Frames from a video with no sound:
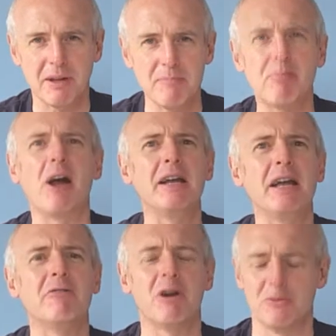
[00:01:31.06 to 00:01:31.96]

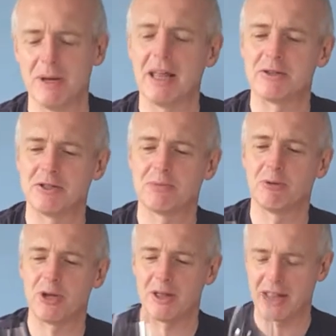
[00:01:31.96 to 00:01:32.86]
Briny aroma, let's just
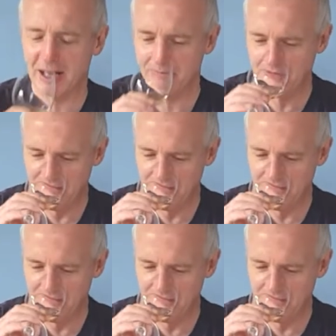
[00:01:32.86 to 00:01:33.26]
put it at that